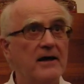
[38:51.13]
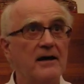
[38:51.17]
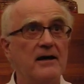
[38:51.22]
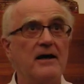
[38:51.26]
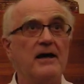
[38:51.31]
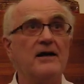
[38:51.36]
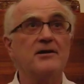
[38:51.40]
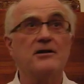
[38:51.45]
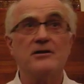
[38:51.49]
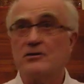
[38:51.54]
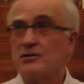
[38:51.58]

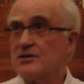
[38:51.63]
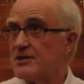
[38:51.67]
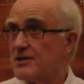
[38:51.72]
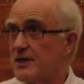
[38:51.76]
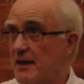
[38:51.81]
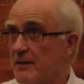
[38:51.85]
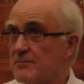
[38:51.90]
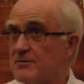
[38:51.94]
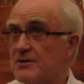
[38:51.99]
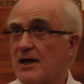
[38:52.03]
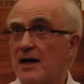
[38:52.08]
at the
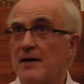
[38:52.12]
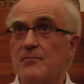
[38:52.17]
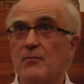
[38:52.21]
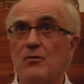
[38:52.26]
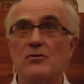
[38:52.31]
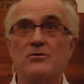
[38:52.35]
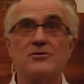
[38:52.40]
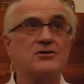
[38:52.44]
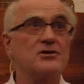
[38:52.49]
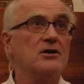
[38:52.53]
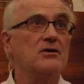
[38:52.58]
same time
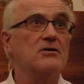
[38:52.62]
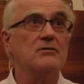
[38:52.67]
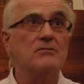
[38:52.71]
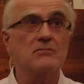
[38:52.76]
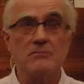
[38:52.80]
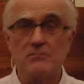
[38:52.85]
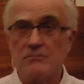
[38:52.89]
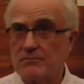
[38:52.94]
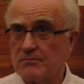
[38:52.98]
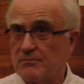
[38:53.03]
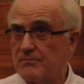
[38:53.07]
also
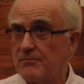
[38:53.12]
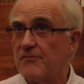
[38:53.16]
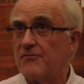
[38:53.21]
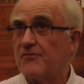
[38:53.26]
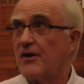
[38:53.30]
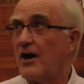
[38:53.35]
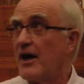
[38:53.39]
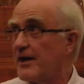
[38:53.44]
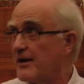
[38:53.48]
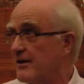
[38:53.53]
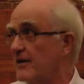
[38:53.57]

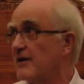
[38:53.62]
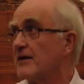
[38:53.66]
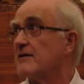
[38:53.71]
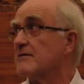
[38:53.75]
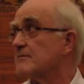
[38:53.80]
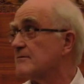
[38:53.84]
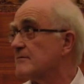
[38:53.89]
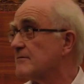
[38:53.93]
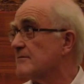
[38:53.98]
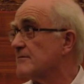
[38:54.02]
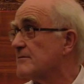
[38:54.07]
frightening
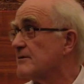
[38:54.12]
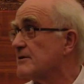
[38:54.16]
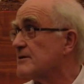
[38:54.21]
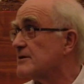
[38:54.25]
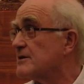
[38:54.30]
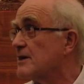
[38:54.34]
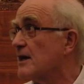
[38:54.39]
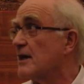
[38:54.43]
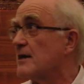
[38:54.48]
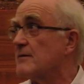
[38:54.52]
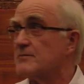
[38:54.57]
at
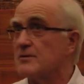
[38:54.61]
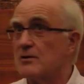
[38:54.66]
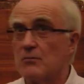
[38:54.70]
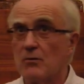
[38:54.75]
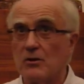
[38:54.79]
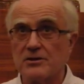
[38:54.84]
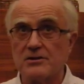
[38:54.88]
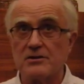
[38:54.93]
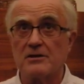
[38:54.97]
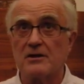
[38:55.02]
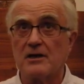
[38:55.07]
times. It
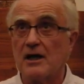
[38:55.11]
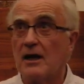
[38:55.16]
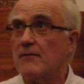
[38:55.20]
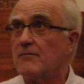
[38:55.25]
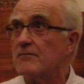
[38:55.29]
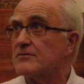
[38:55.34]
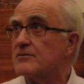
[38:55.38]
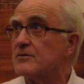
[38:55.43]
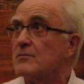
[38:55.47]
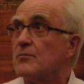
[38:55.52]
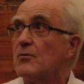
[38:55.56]
wasn't
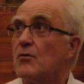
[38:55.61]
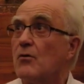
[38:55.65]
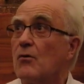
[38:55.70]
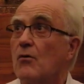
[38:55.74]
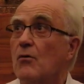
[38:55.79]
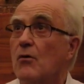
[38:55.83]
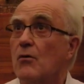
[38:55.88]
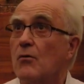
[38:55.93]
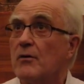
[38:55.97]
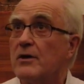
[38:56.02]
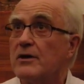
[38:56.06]
comfortable
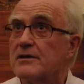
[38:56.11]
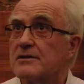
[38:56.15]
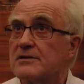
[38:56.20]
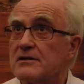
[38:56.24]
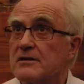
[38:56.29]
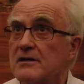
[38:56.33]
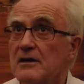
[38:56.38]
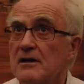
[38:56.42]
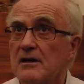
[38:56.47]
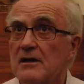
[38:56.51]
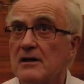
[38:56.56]
always.
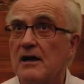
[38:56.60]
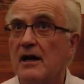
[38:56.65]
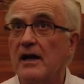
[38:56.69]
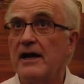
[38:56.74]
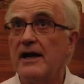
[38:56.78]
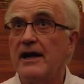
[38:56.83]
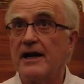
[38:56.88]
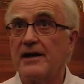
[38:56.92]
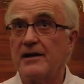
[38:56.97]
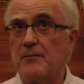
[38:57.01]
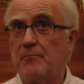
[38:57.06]
I
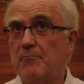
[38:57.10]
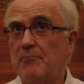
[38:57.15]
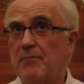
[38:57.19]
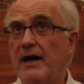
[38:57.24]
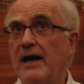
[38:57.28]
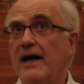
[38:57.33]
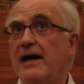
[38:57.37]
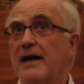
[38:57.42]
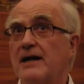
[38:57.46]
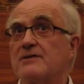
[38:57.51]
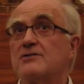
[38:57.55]
had a
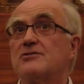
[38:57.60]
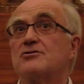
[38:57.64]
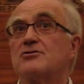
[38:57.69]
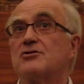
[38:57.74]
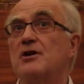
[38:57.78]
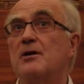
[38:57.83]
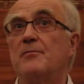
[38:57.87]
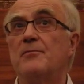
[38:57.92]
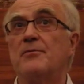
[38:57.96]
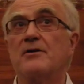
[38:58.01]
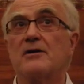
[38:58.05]
bad
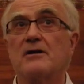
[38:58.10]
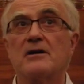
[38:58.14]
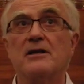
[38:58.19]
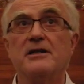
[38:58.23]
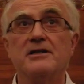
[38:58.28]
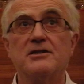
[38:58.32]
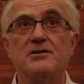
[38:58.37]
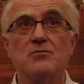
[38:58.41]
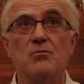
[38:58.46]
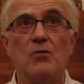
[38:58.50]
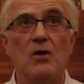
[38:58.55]
trip at
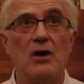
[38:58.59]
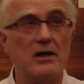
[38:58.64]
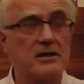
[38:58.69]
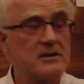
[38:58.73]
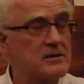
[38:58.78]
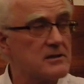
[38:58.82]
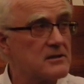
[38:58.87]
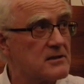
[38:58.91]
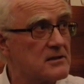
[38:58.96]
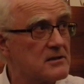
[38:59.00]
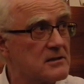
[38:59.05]
least
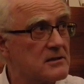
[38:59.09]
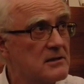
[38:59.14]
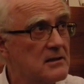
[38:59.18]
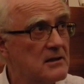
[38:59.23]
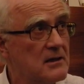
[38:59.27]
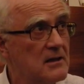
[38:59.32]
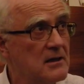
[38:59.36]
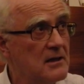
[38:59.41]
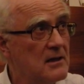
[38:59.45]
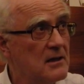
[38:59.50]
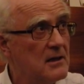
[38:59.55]
once.
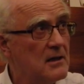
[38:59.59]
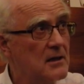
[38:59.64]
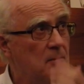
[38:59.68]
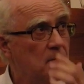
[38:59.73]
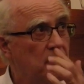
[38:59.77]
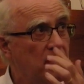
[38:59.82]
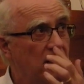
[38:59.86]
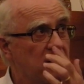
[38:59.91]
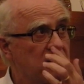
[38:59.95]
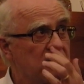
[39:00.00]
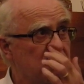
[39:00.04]

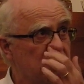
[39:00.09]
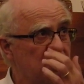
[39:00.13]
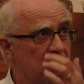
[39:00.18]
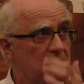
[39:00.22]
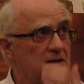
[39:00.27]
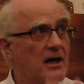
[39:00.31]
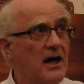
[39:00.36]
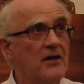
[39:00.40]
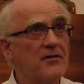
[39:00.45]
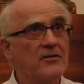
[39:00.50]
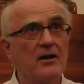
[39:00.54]
But
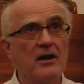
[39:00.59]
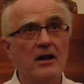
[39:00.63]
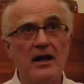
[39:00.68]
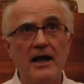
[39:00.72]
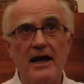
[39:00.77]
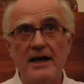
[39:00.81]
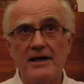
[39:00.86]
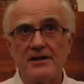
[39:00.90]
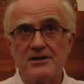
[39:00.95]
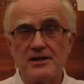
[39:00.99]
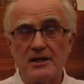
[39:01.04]

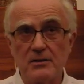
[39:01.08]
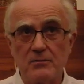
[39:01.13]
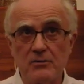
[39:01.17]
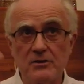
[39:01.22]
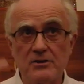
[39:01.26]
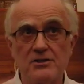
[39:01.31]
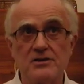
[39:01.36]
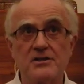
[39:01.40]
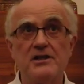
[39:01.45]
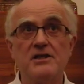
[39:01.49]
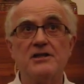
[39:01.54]
nonetheless, it
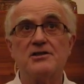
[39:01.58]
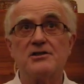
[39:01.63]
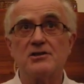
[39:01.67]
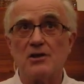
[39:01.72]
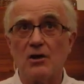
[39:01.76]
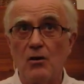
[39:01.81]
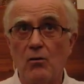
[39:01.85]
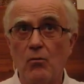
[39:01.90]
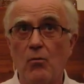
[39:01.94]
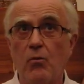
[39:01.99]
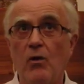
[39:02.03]
was this
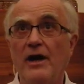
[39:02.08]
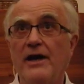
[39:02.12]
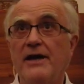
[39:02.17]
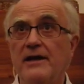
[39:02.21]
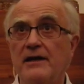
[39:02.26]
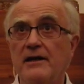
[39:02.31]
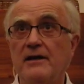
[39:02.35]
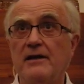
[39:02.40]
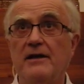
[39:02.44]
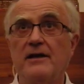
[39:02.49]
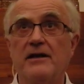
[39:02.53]

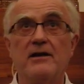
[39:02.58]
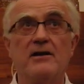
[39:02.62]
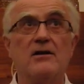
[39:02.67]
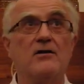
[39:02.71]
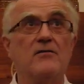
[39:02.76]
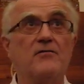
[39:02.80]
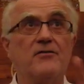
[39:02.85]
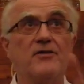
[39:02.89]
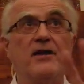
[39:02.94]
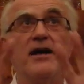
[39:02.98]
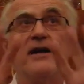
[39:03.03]
awakening
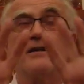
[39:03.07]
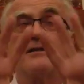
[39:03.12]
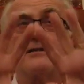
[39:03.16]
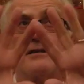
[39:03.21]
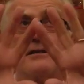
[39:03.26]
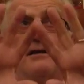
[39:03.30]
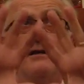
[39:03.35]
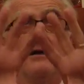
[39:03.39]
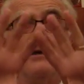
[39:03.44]
of that